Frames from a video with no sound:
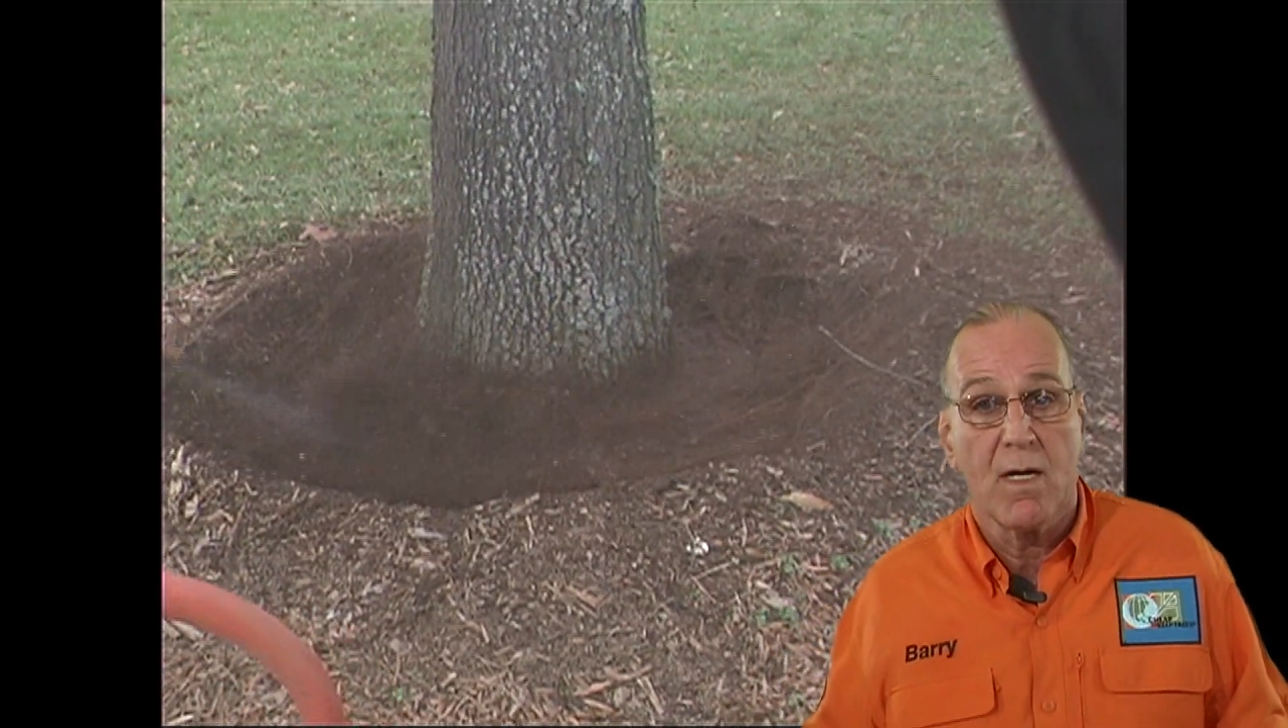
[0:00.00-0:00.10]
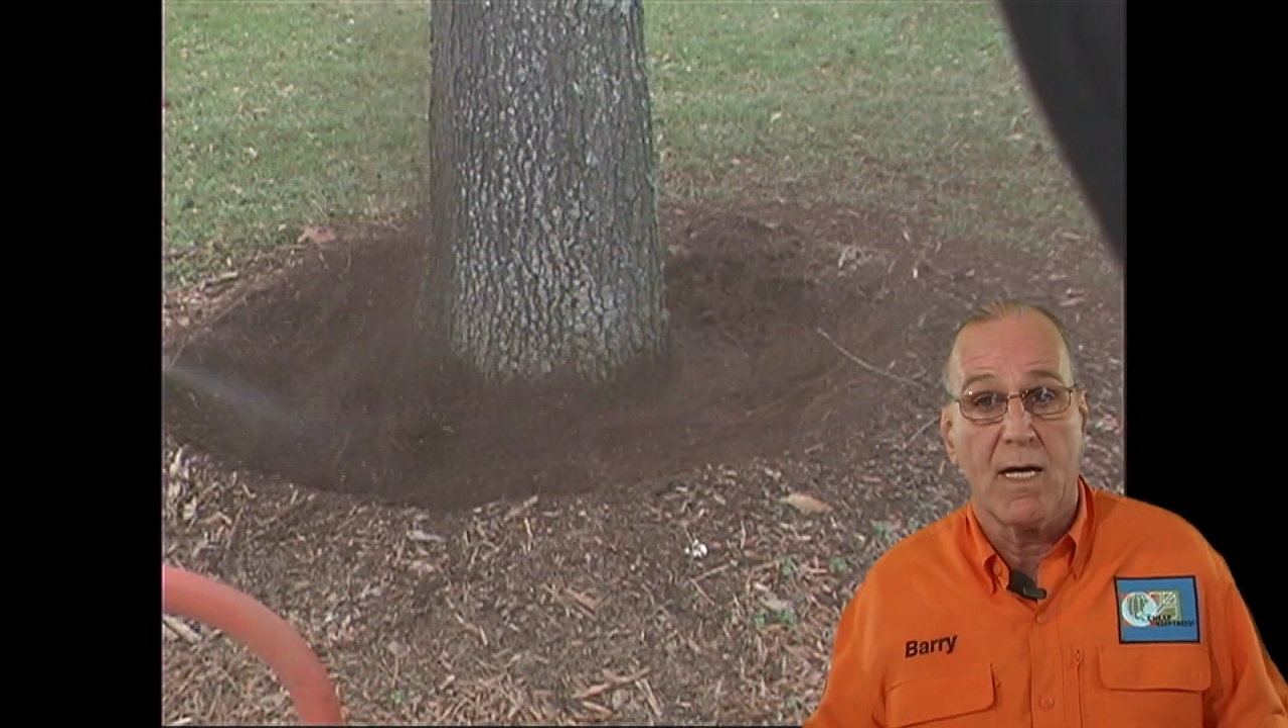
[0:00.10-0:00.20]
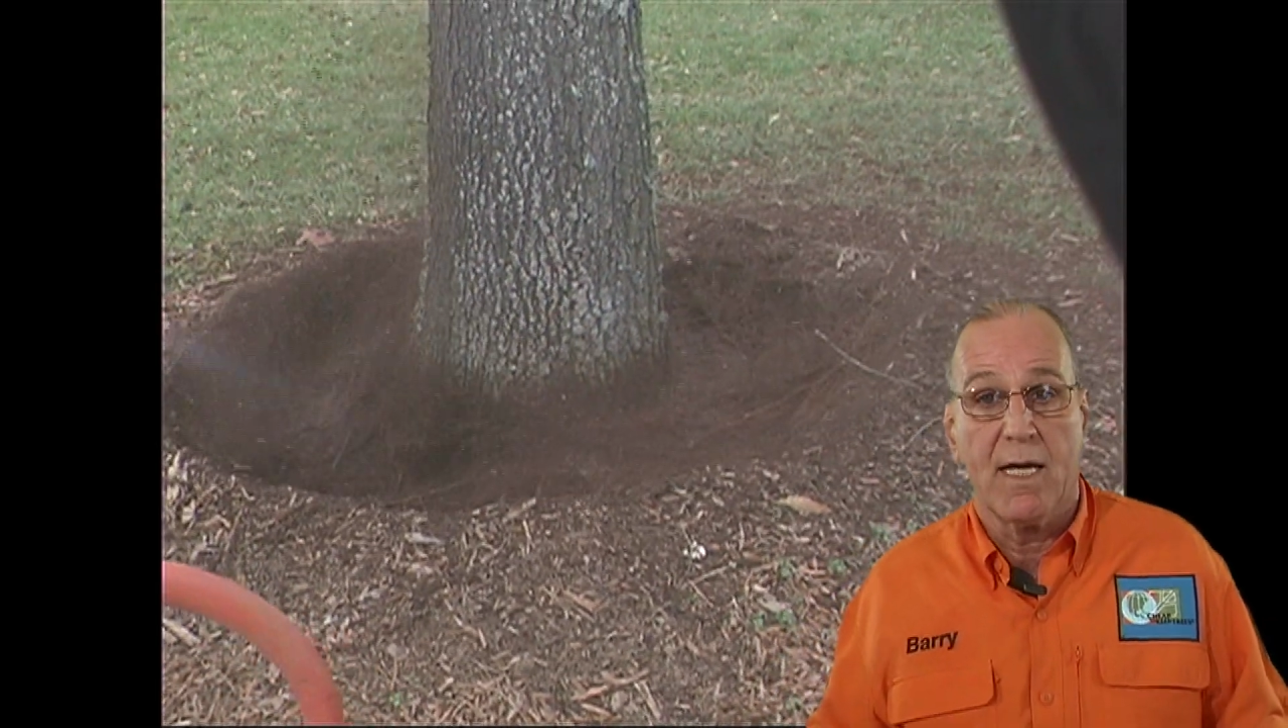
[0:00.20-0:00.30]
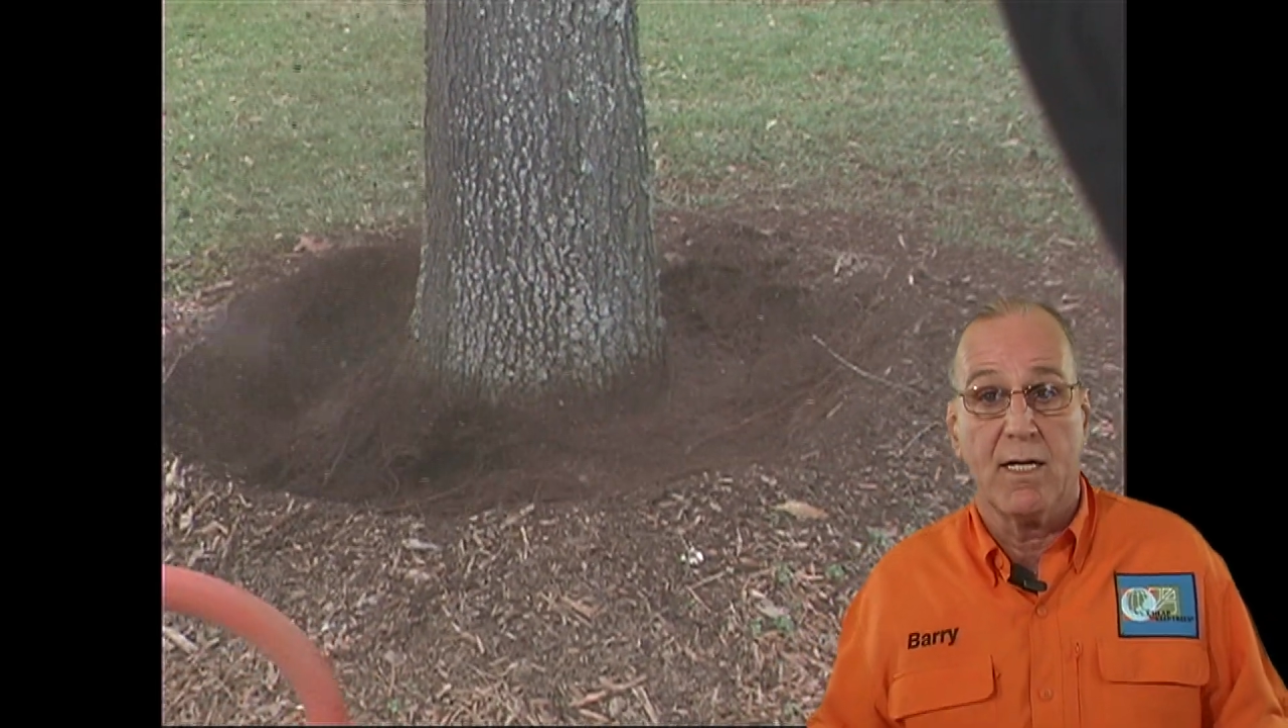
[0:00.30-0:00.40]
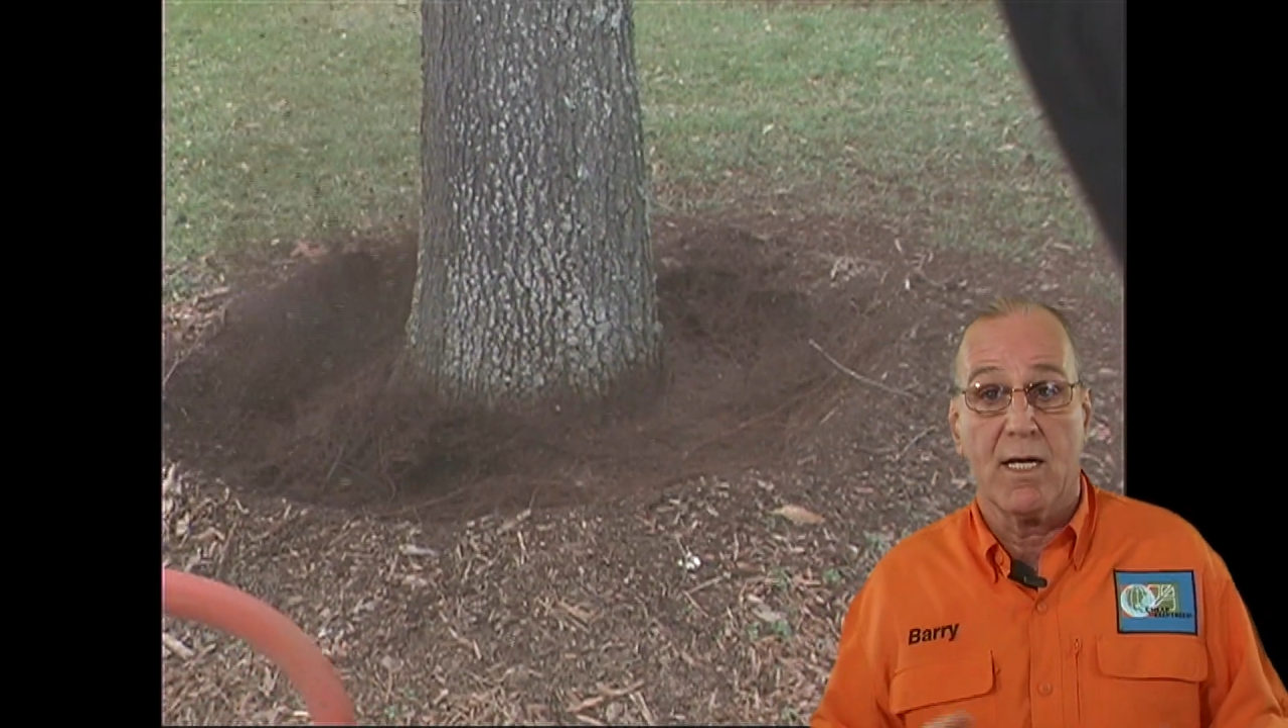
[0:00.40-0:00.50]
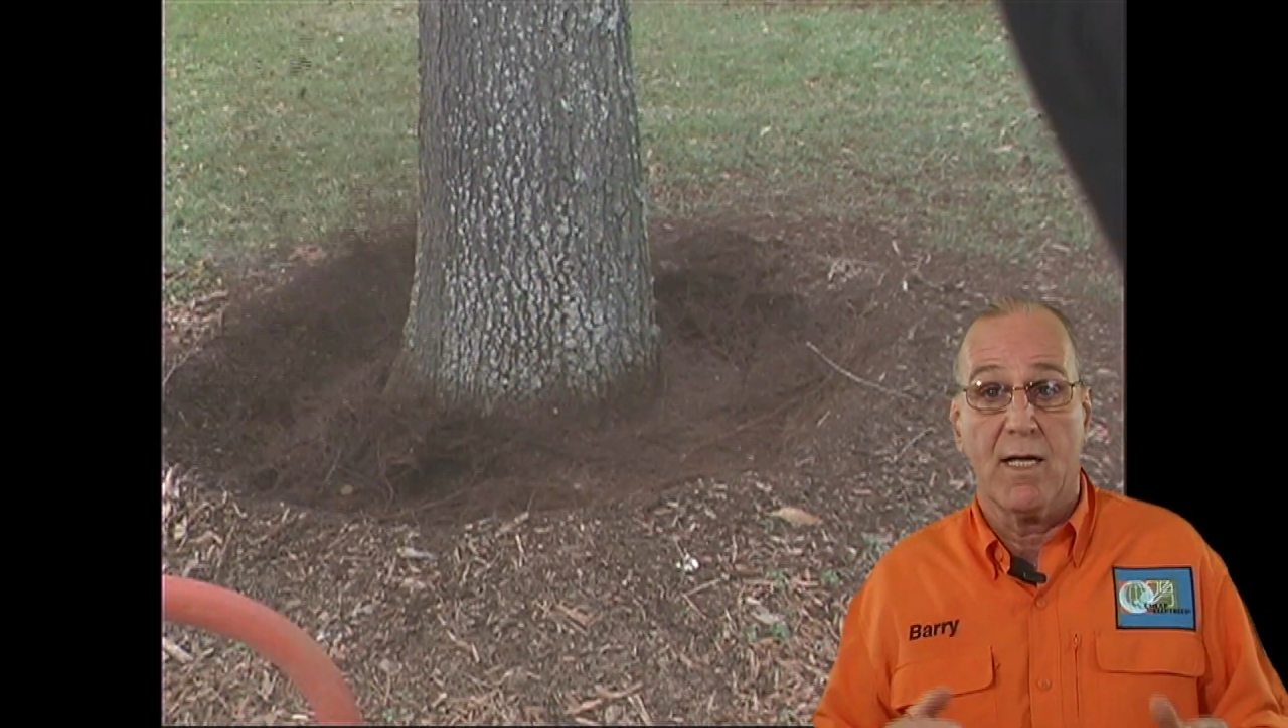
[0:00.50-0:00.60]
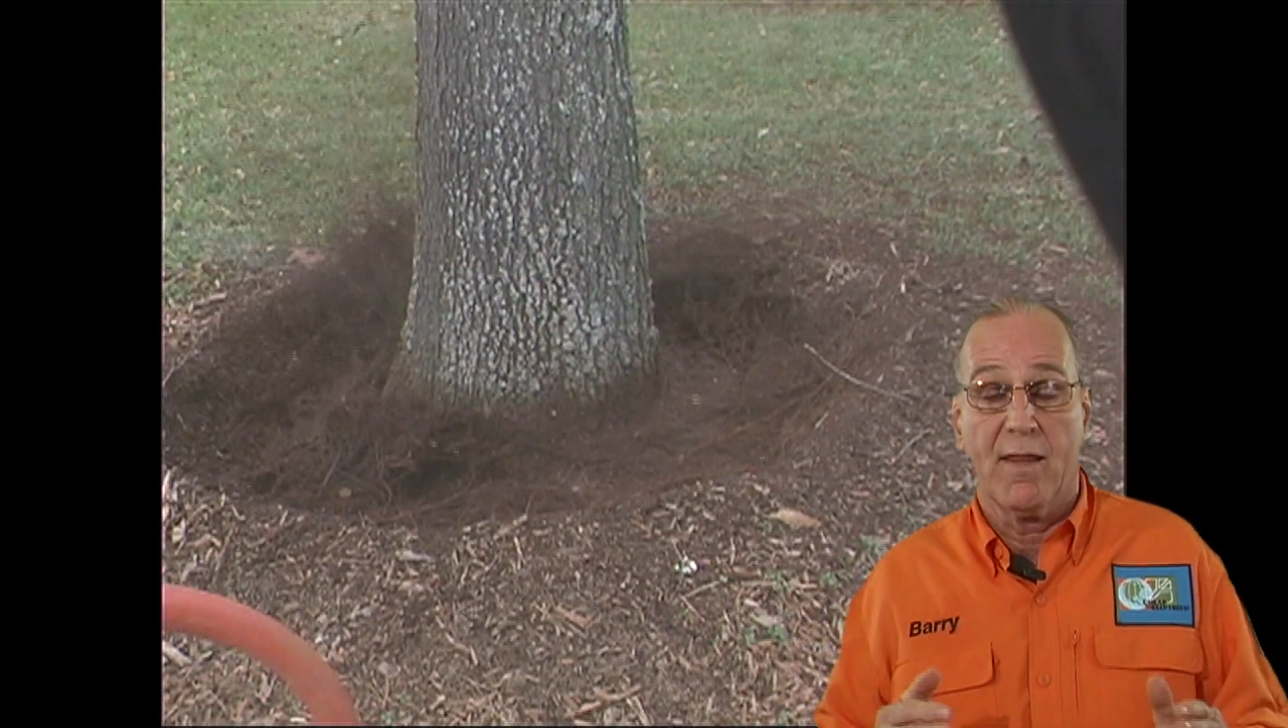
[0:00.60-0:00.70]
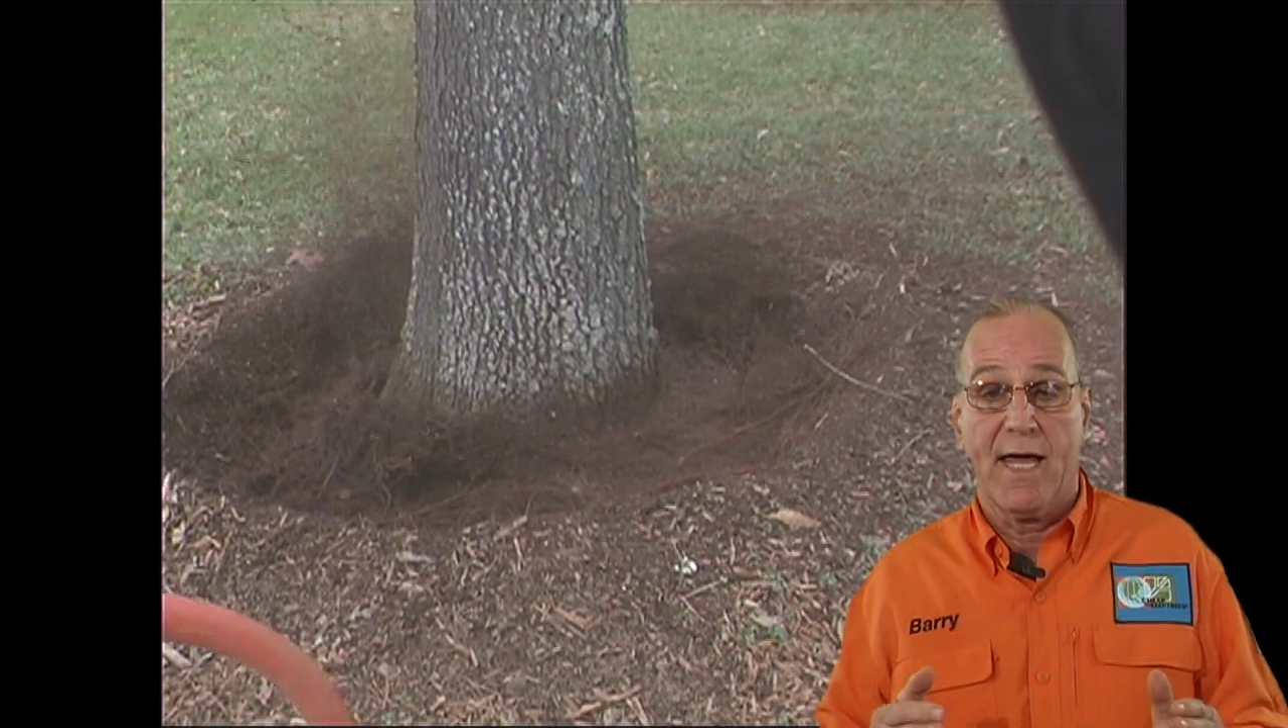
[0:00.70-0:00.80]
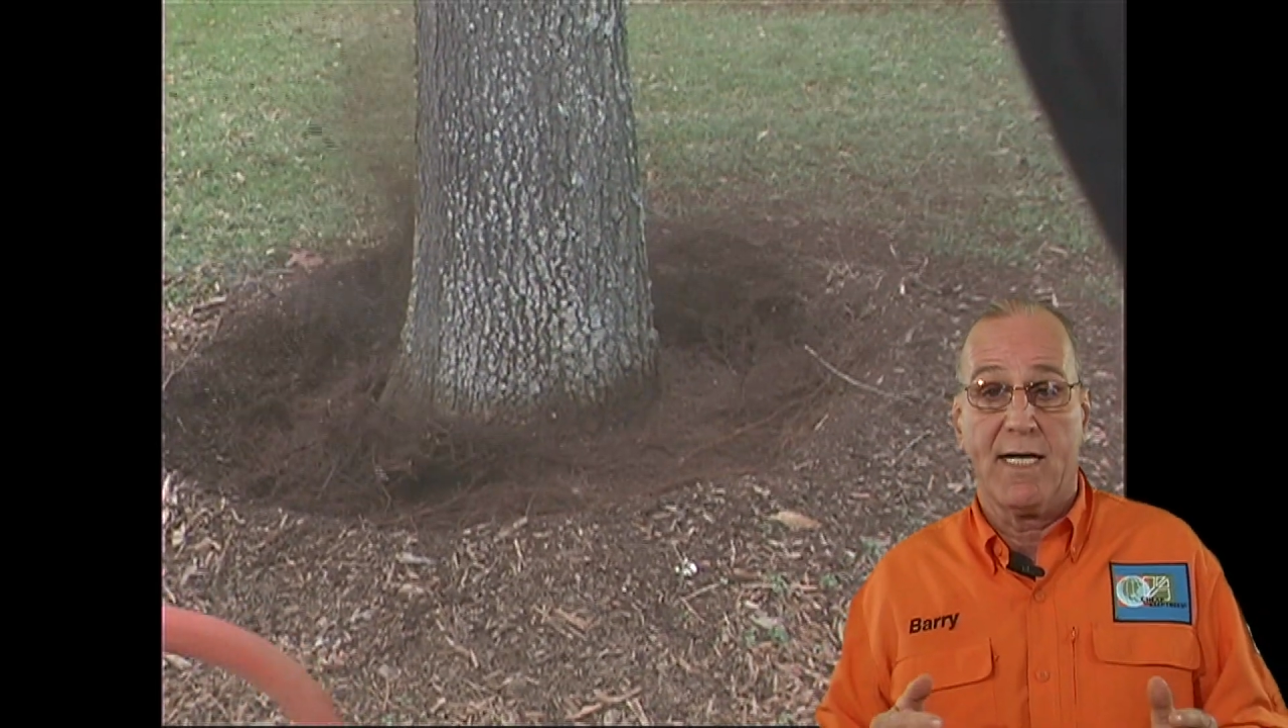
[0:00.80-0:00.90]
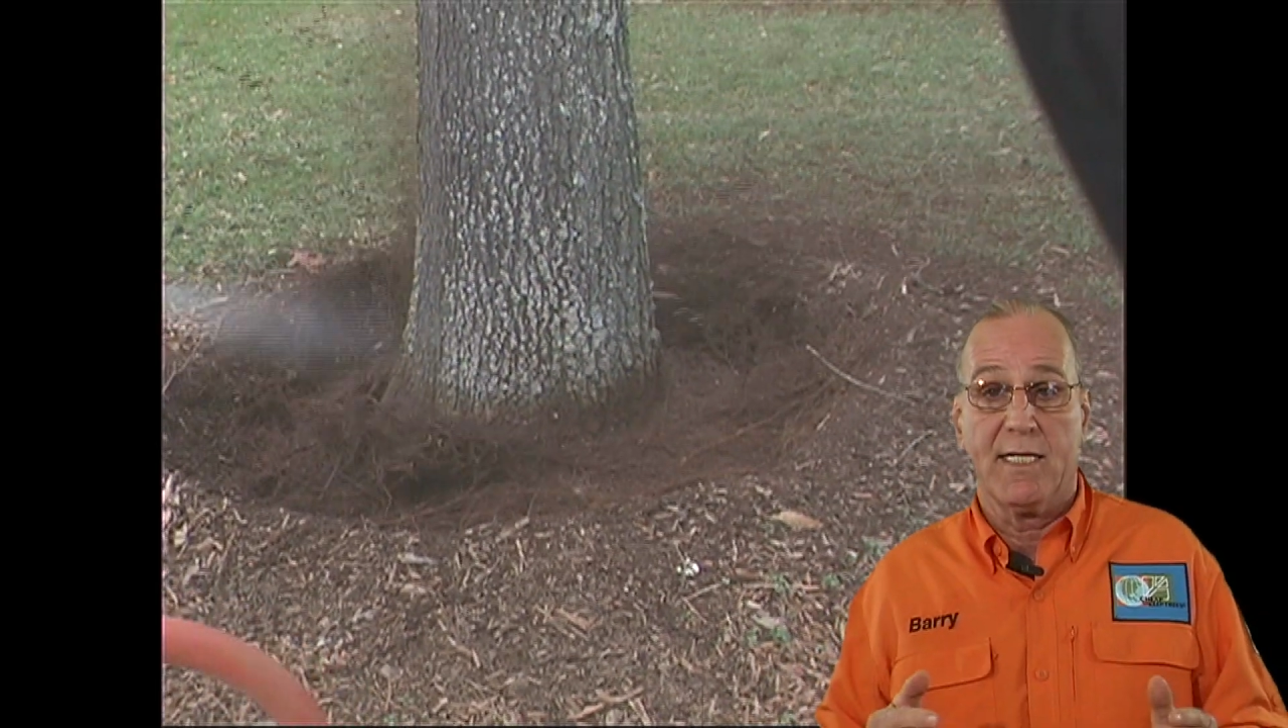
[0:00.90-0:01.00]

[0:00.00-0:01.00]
And that